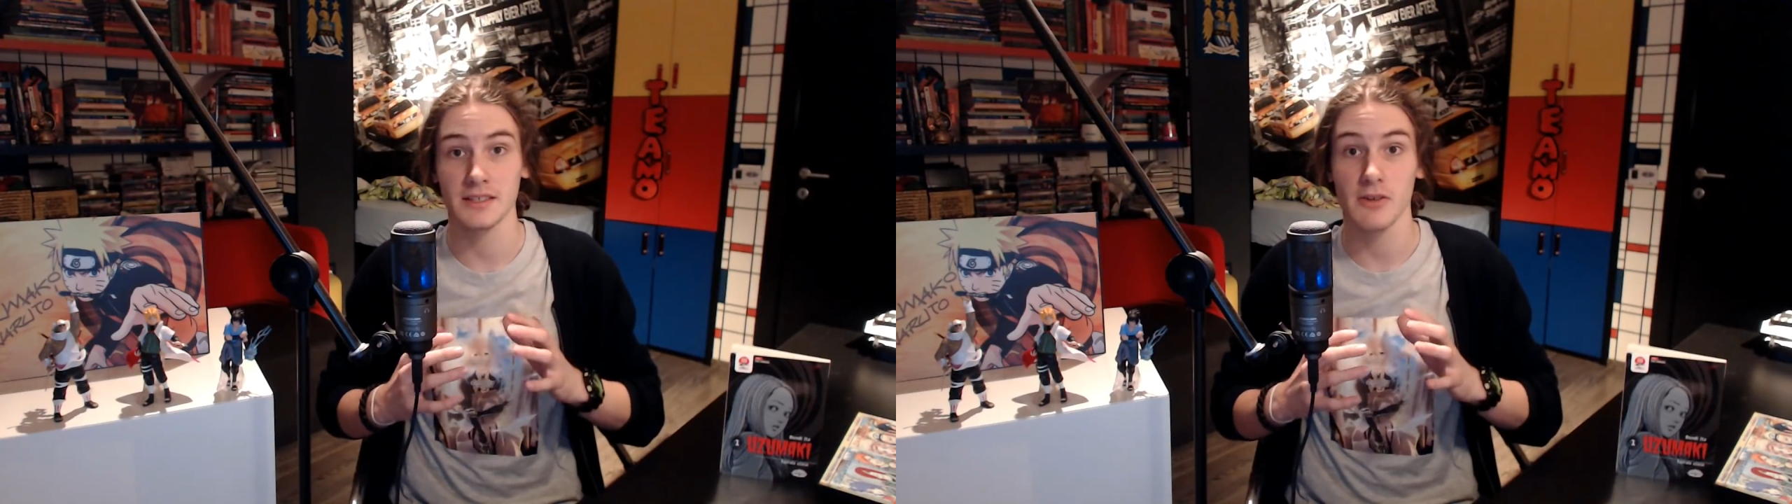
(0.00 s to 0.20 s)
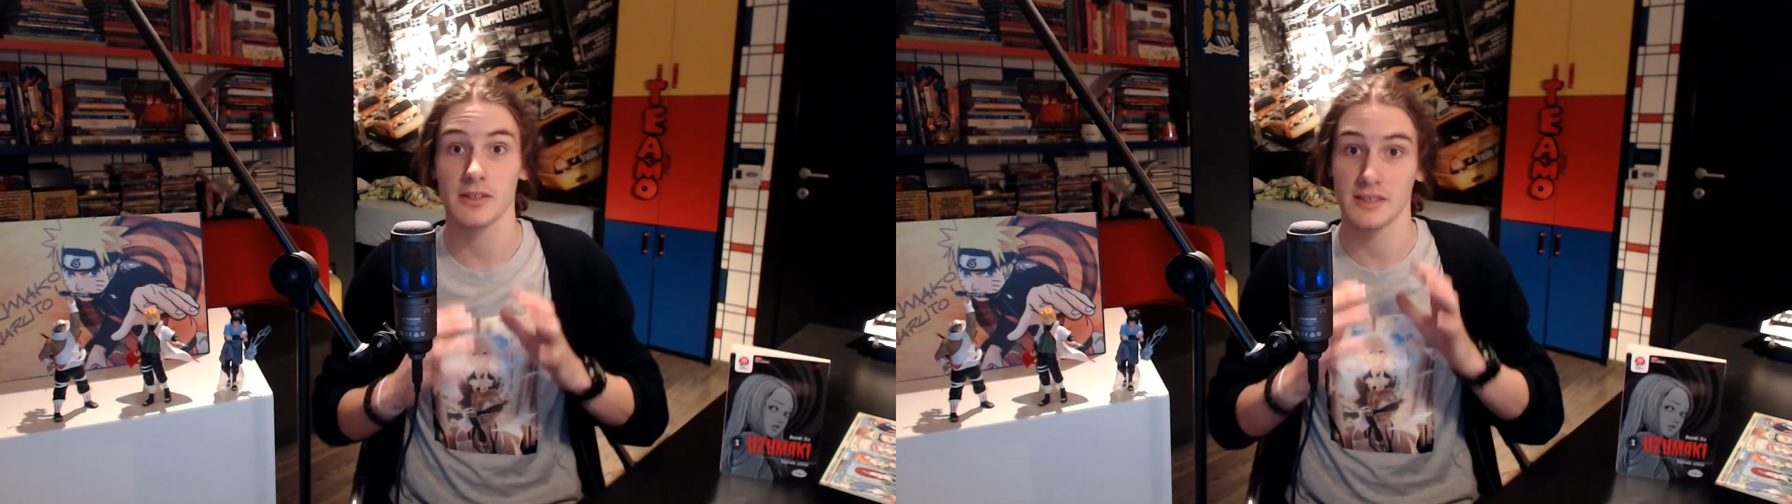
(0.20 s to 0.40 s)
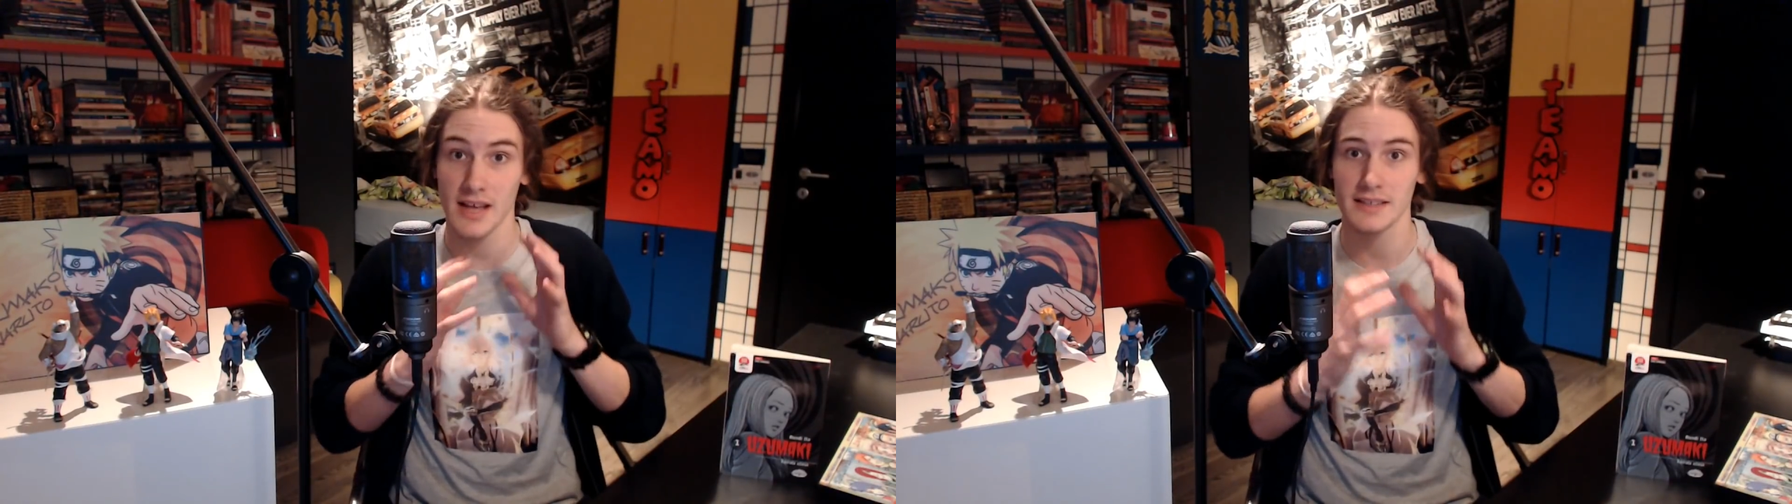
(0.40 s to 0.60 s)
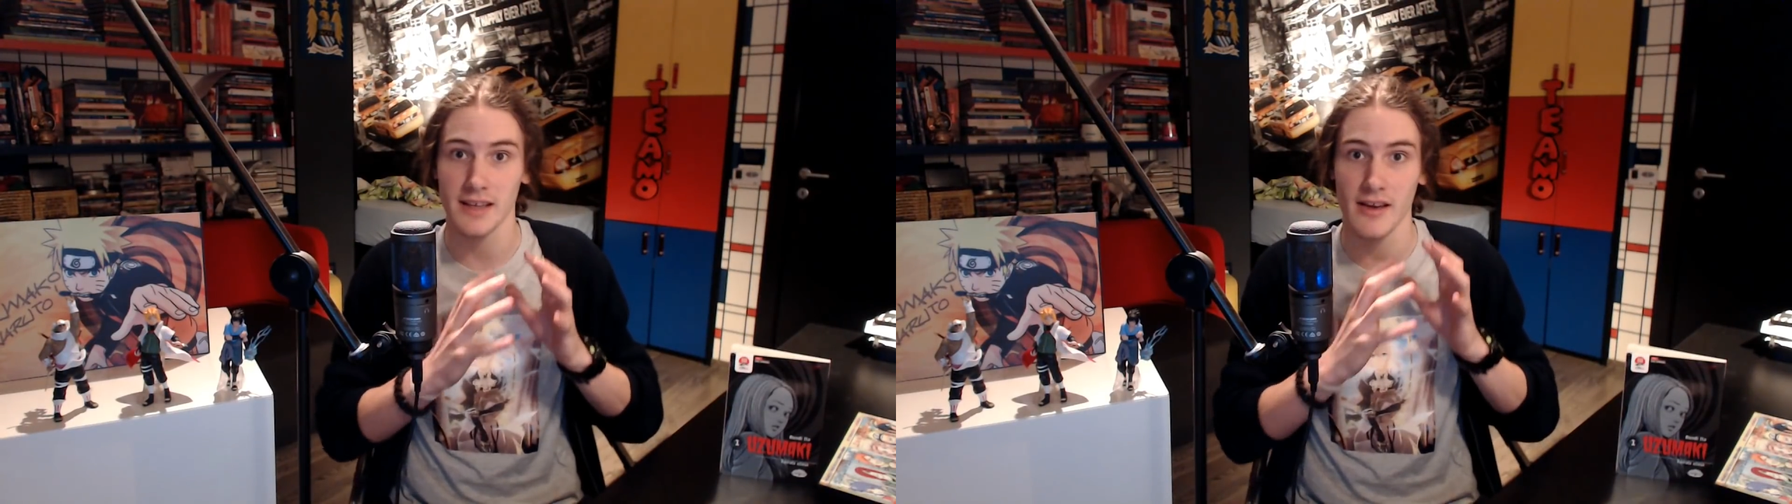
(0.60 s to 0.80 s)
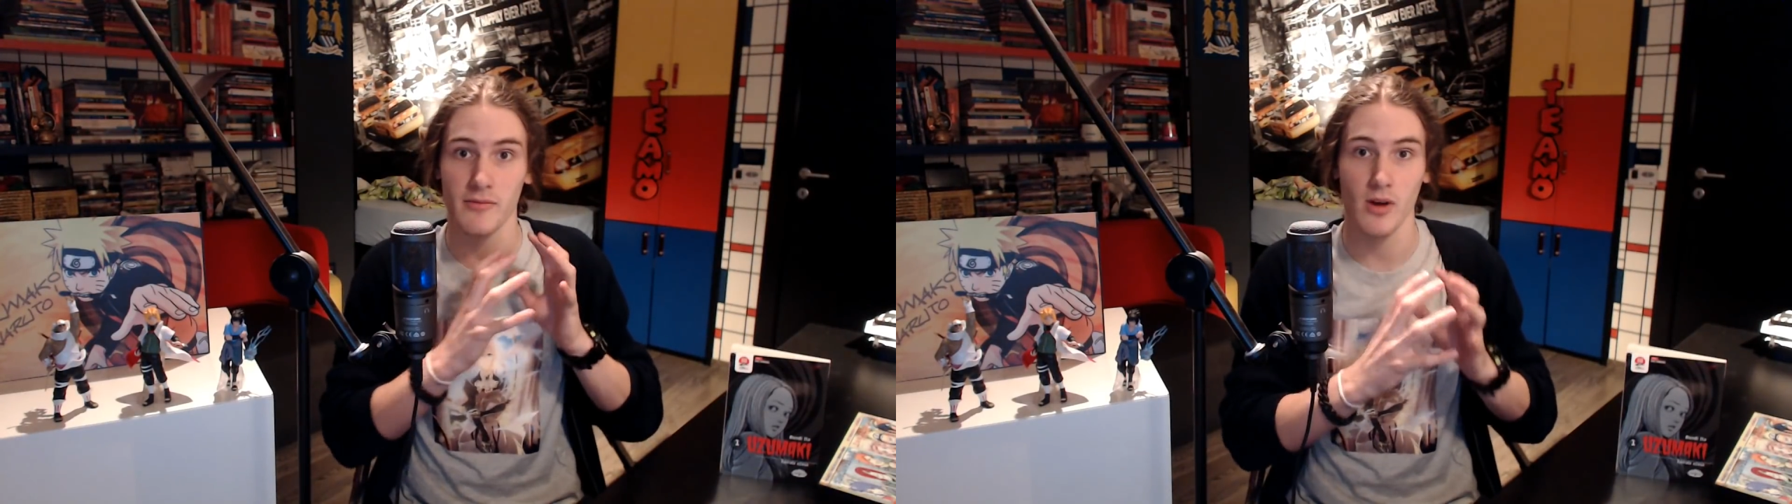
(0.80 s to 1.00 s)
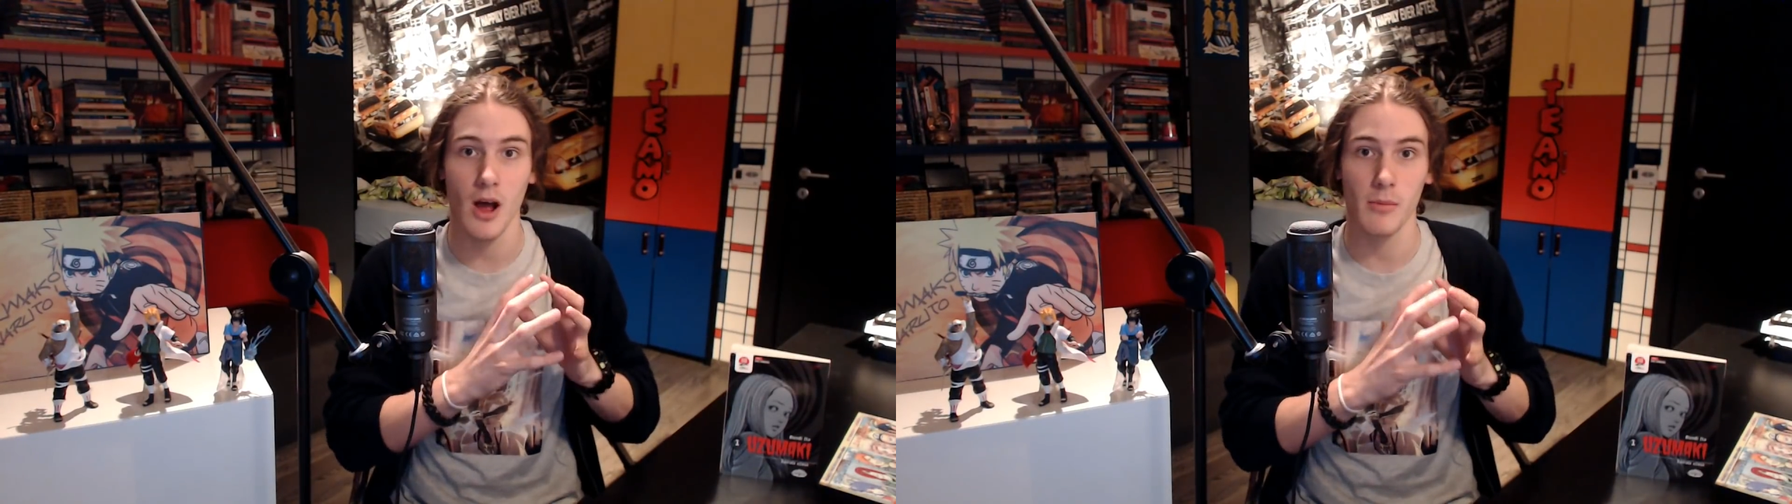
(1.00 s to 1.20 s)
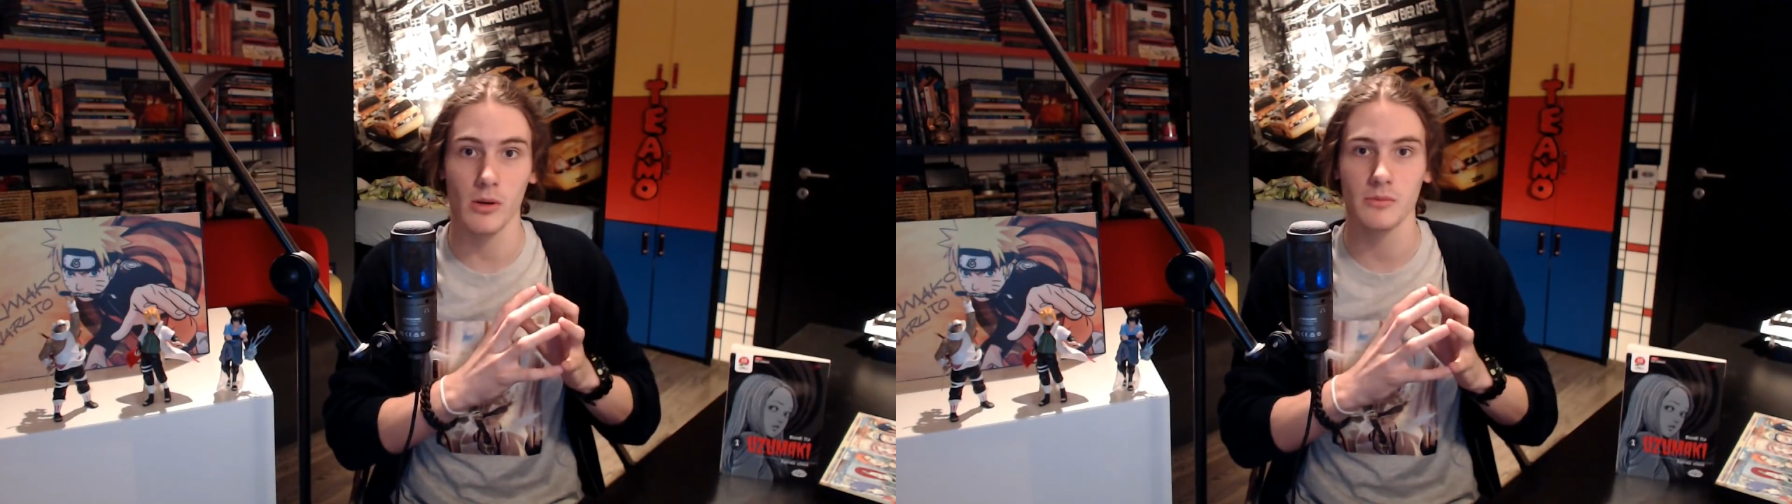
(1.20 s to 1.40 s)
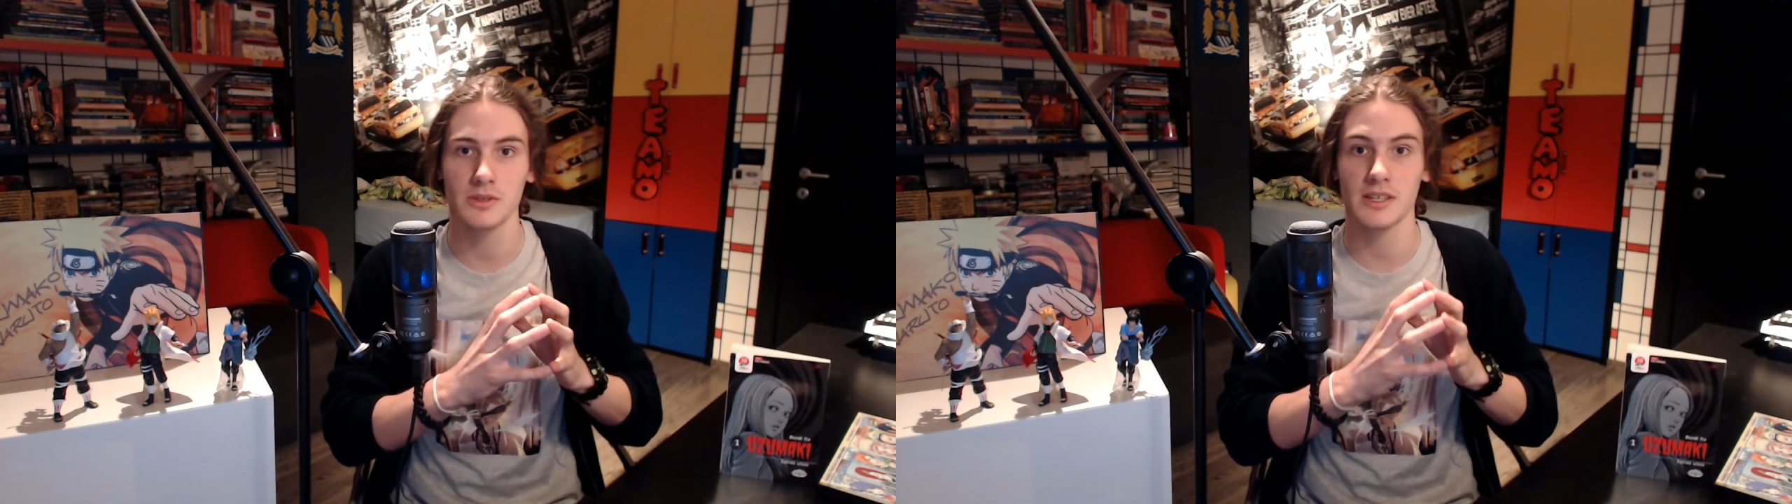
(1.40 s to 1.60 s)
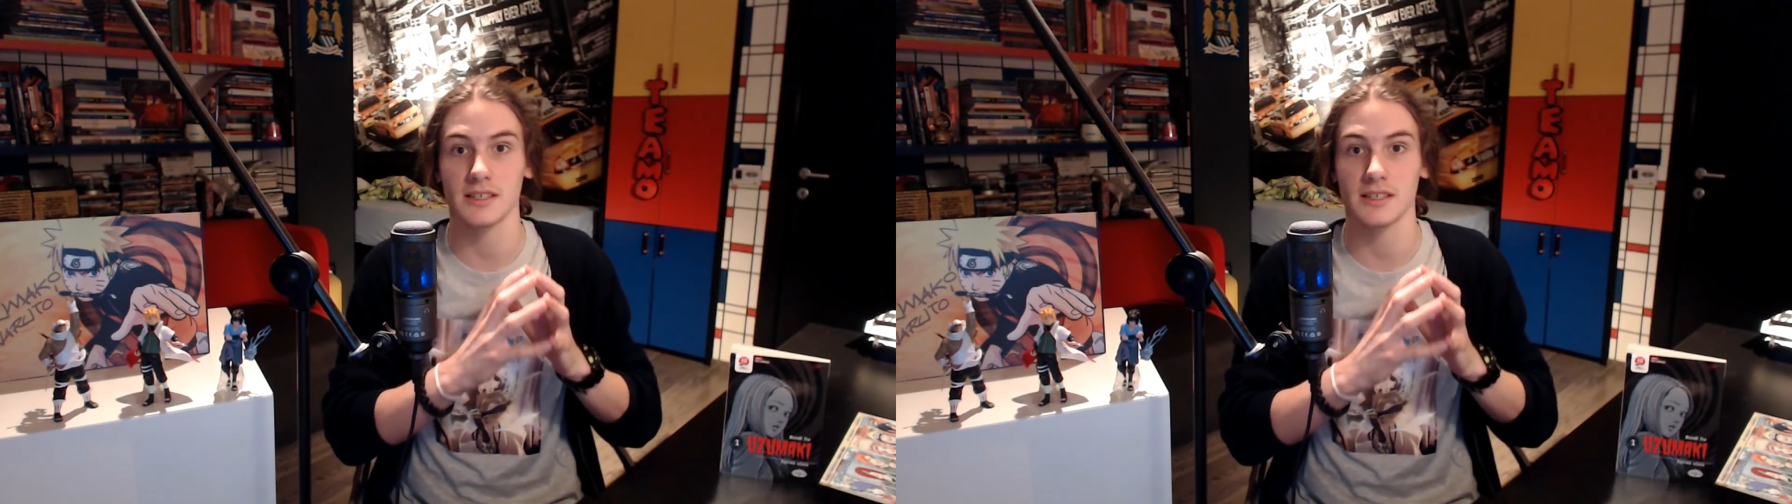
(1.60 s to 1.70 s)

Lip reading: series does have problems,